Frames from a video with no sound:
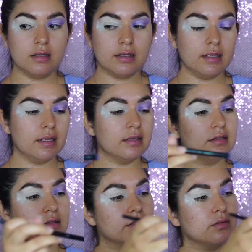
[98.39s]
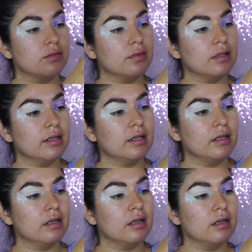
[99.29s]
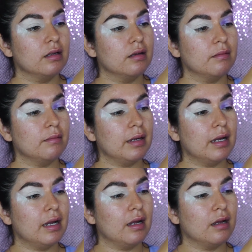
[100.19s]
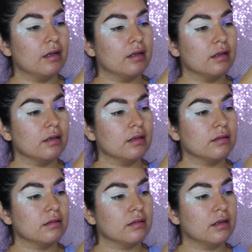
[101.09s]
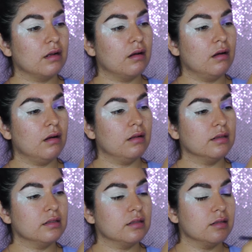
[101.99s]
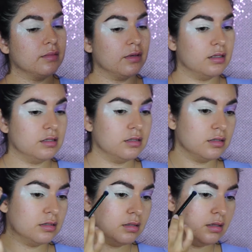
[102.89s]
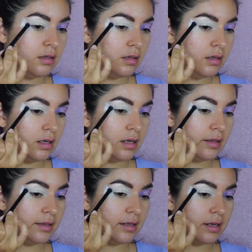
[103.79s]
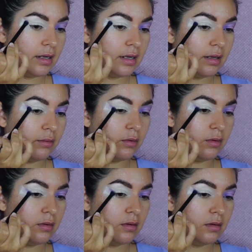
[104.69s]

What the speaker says: and I like to just really pat it all into the brush, and then I will